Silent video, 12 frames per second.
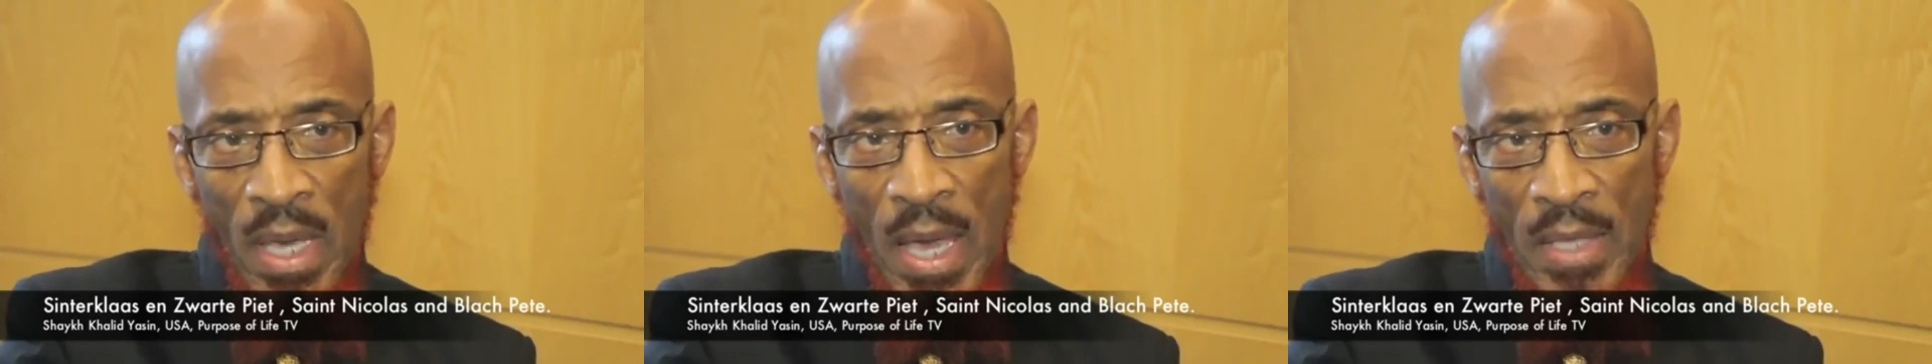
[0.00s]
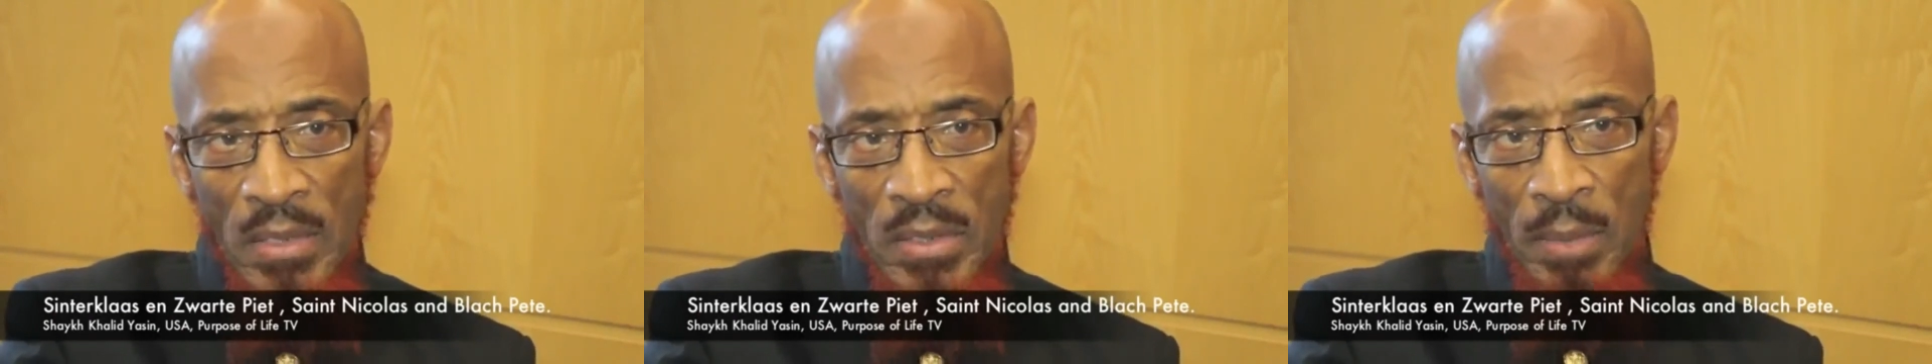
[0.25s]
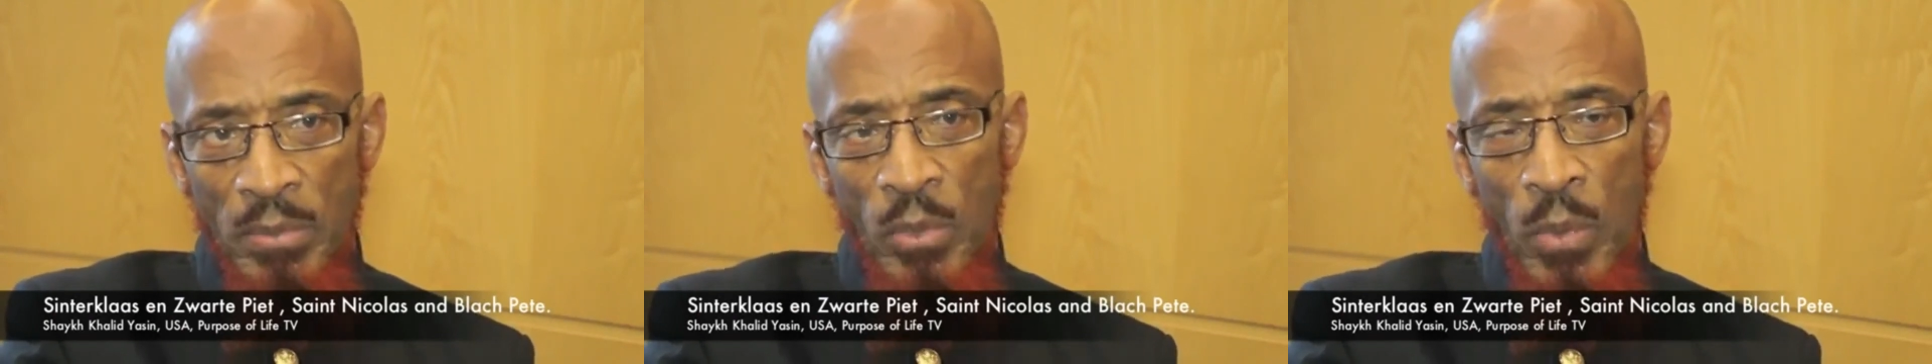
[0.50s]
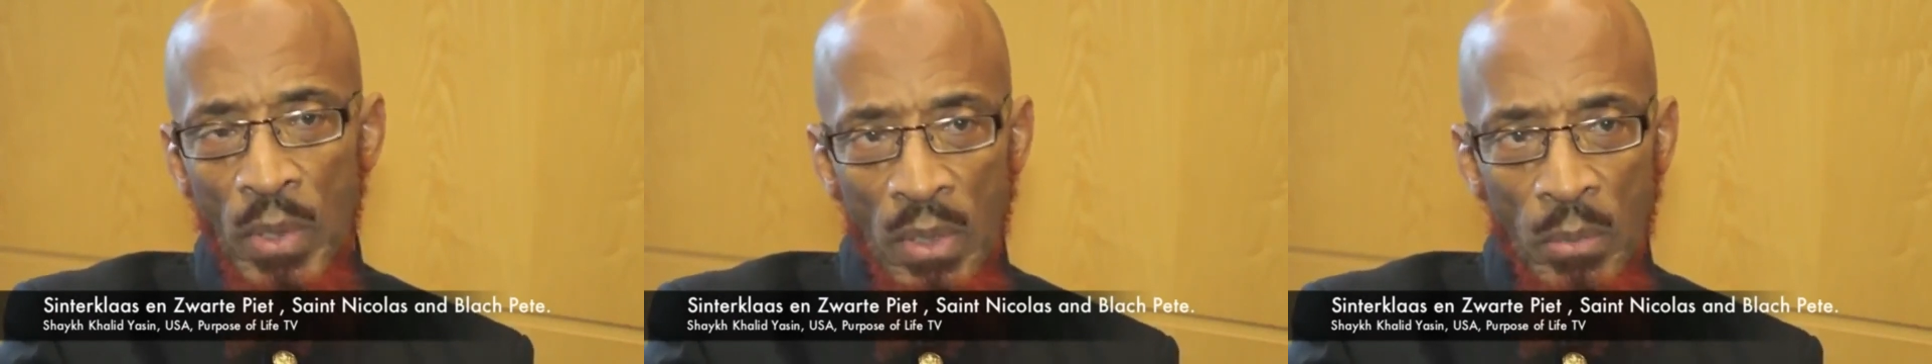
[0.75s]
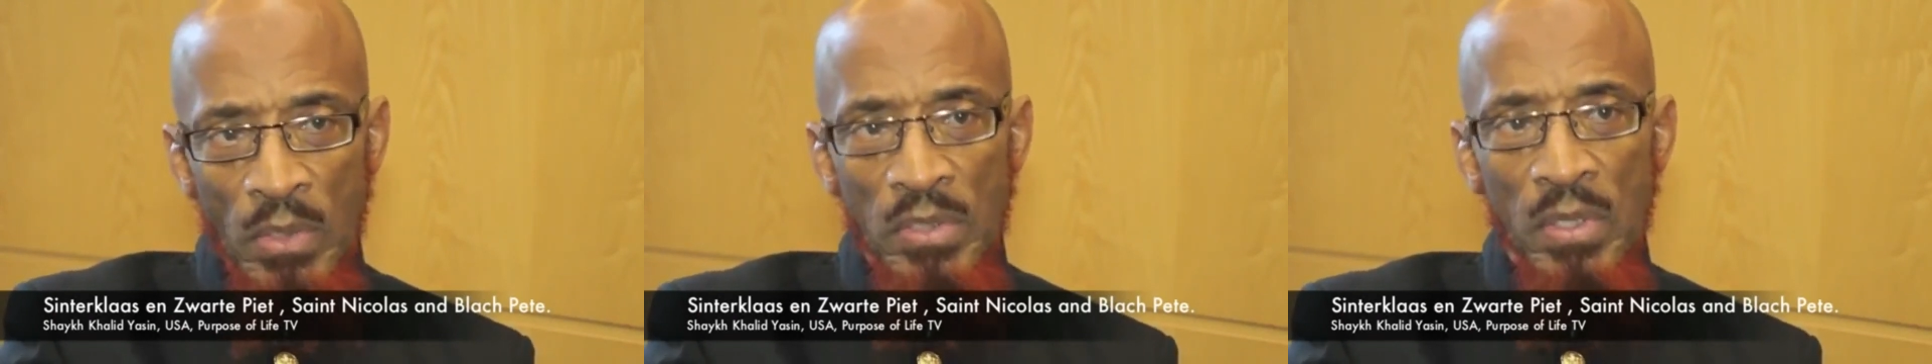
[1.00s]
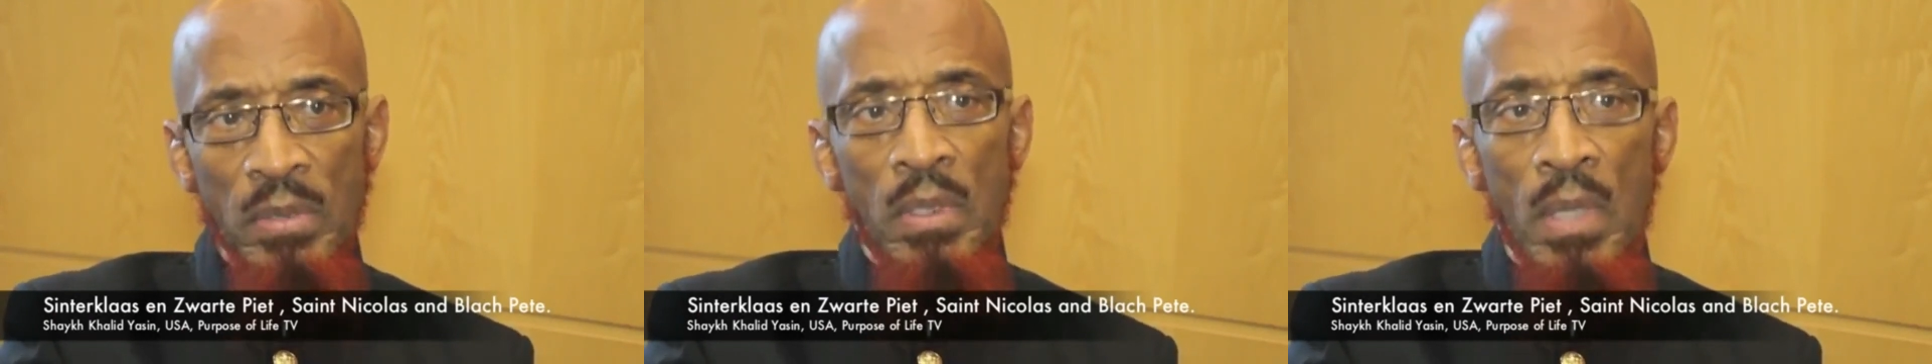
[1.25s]
and subsequently we
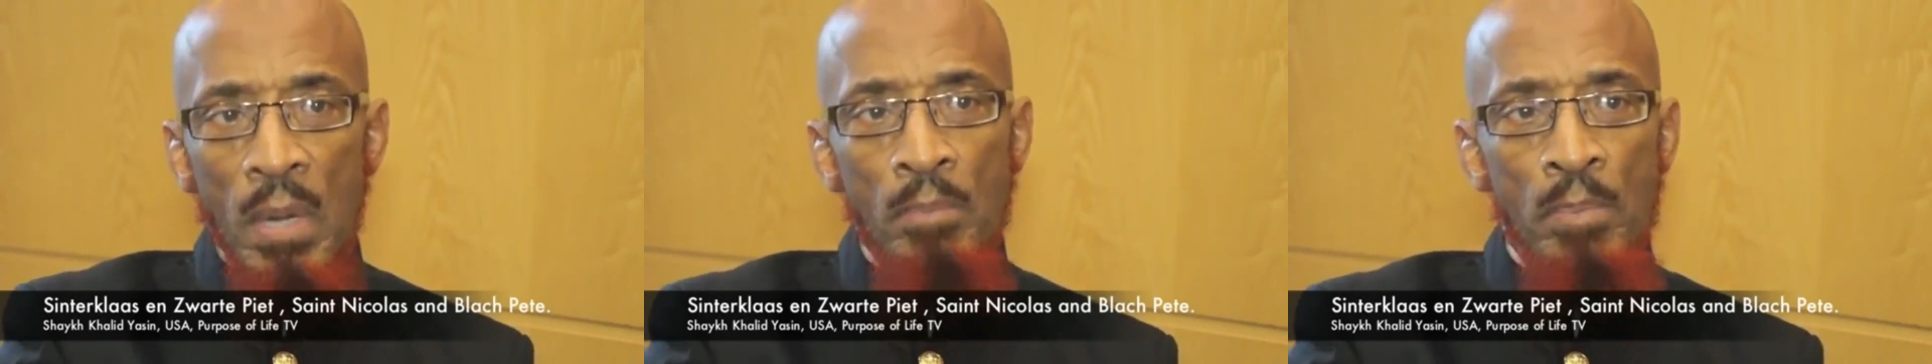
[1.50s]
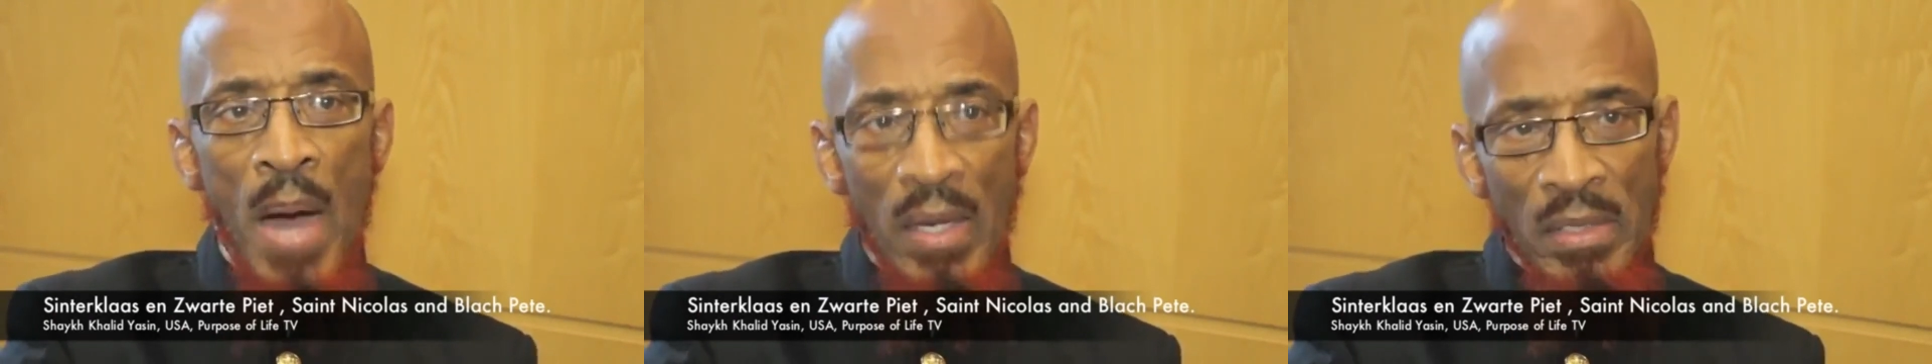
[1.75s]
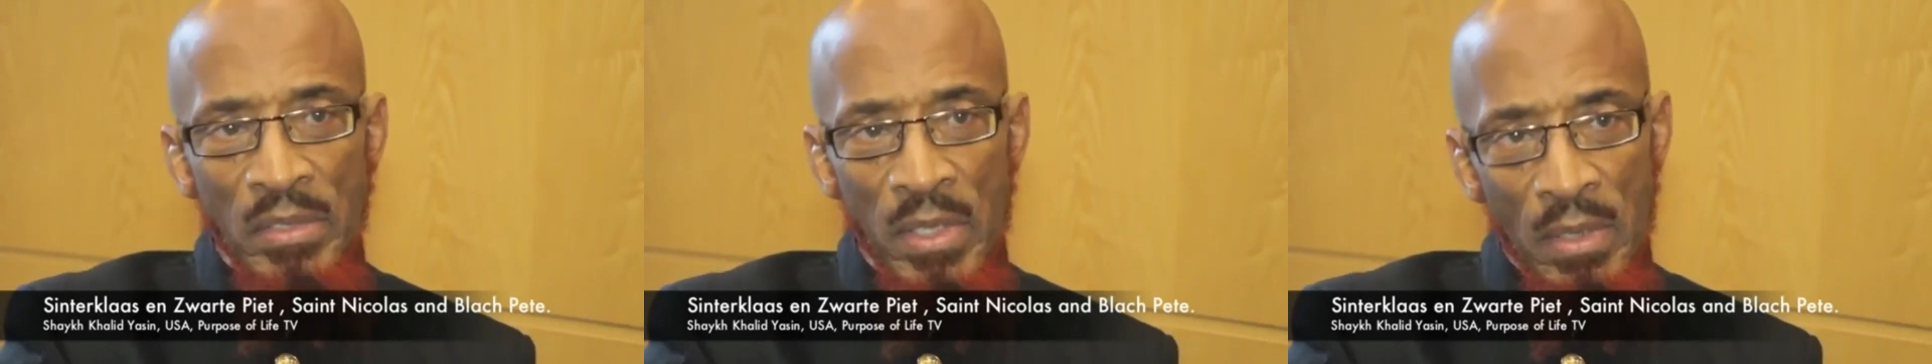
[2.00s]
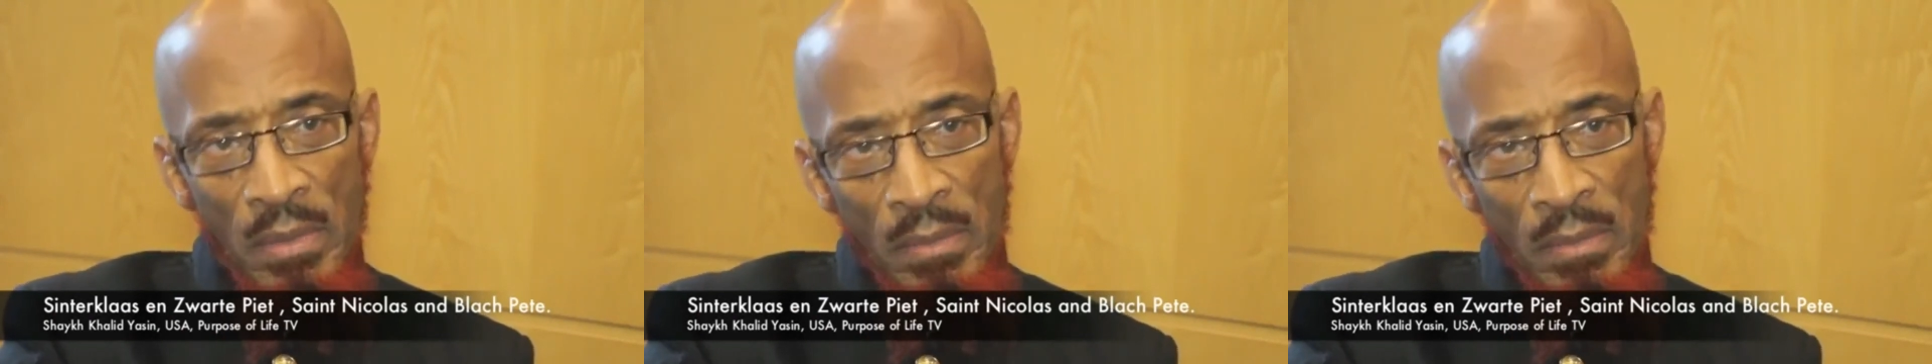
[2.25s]
should abolish it.